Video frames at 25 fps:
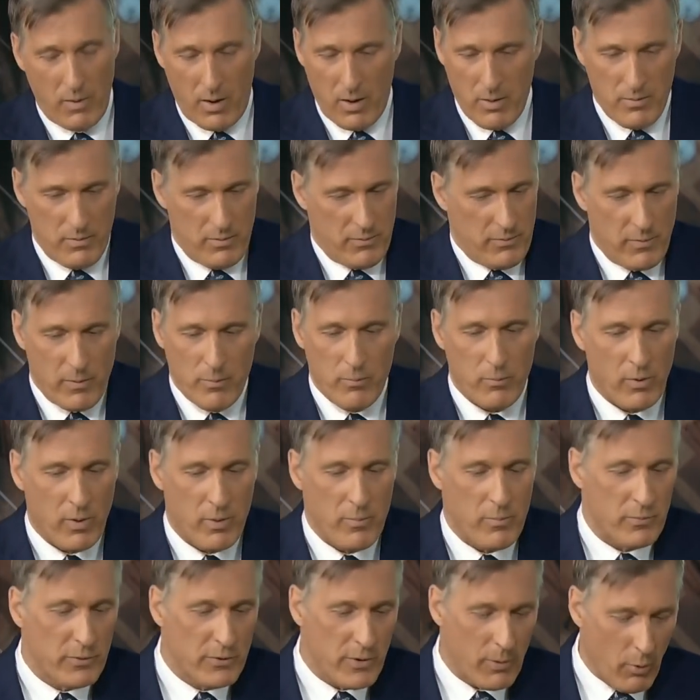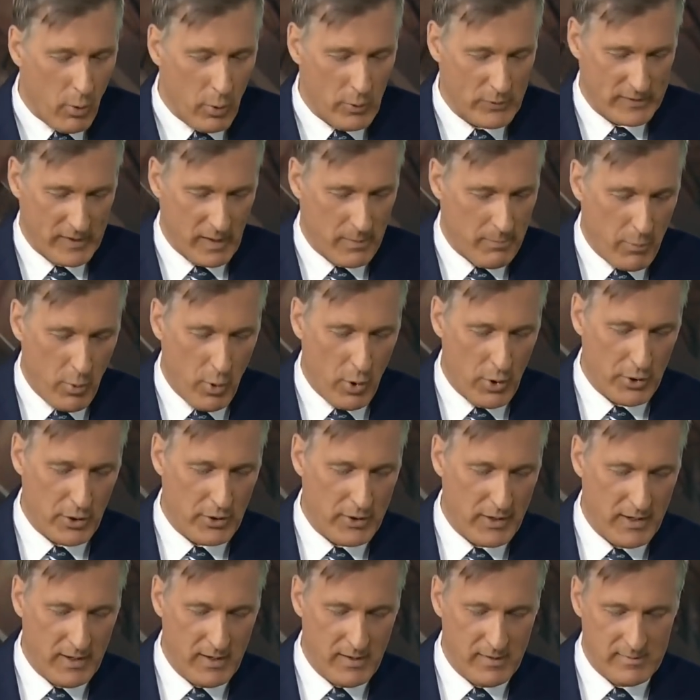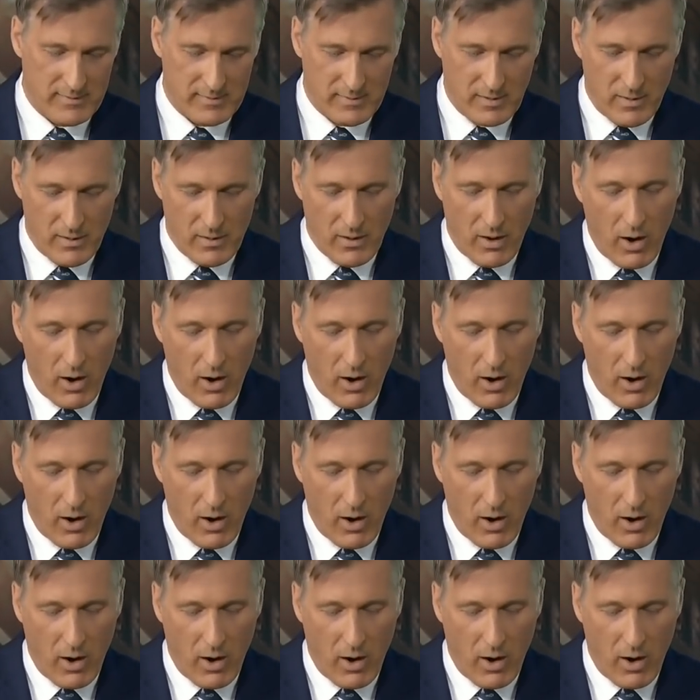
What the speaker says: The most important is